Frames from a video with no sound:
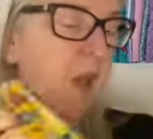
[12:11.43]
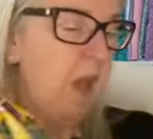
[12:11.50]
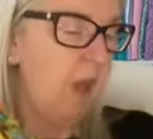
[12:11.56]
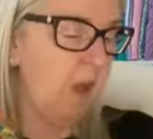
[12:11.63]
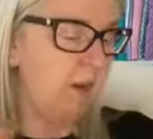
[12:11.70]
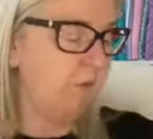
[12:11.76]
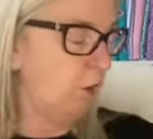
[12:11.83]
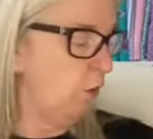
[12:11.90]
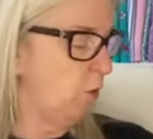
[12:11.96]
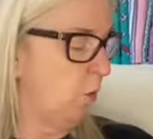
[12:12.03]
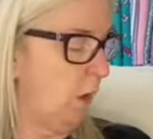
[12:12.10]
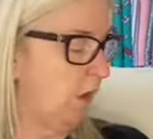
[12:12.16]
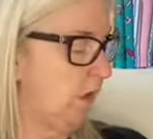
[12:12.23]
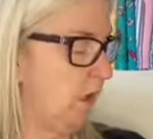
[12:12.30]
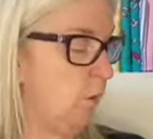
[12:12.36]
And I've got no
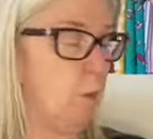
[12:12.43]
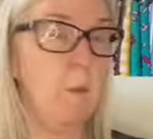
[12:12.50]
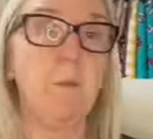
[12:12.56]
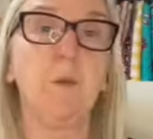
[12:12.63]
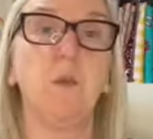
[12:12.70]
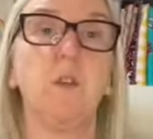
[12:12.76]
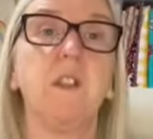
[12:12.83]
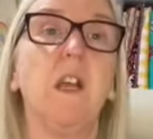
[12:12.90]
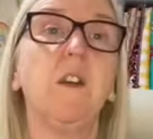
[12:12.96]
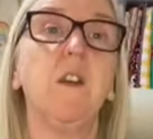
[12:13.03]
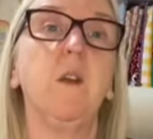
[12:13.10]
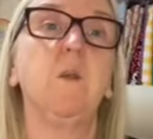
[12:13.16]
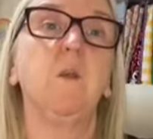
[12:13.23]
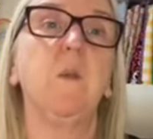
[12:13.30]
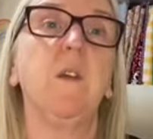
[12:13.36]
idea what buttons I'll
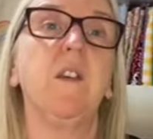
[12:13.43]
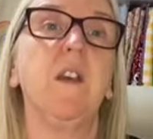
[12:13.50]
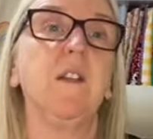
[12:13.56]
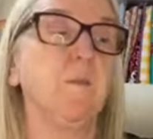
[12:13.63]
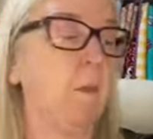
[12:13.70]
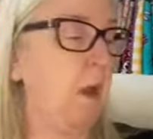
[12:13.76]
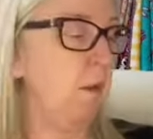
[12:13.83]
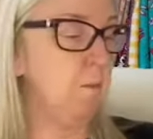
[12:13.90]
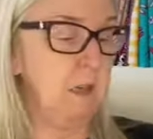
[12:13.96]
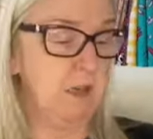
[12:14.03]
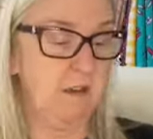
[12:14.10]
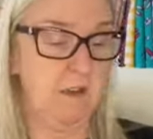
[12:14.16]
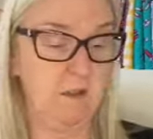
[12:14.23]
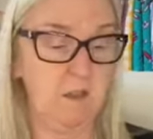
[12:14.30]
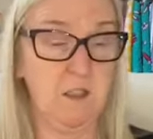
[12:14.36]
use with this, but I'll make
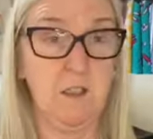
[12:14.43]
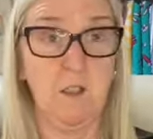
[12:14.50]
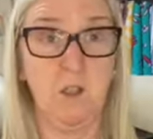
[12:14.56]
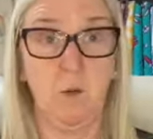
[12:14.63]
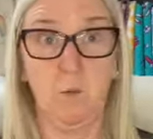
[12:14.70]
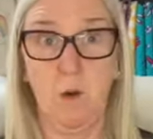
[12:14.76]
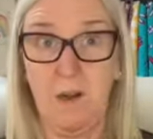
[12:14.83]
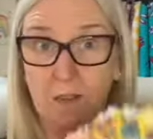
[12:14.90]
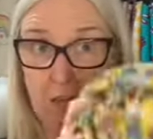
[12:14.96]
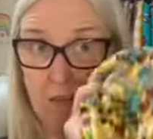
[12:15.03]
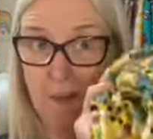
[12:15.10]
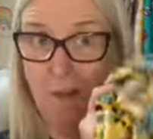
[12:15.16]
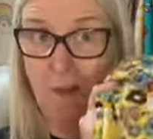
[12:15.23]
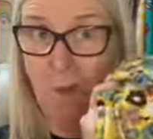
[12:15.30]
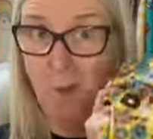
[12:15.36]
that decision when I
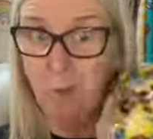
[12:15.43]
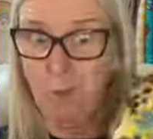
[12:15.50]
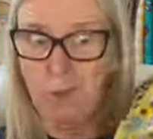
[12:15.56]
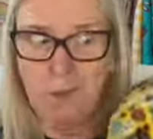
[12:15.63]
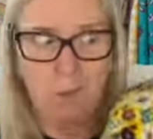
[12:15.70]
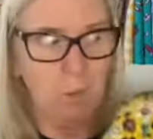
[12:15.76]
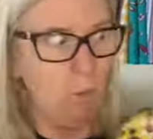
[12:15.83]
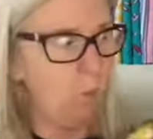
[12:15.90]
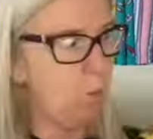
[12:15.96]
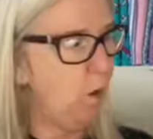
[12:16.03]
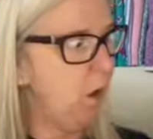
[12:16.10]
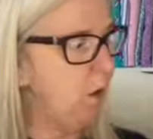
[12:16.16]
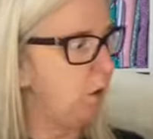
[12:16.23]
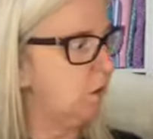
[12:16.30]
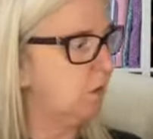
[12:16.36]
see how this
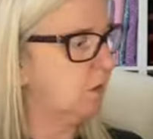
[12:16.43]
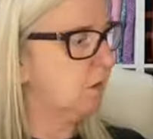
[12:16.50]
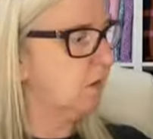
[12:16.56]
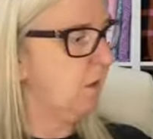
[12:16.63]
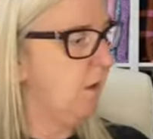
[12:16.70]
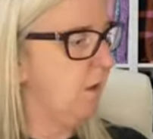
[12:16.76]
works.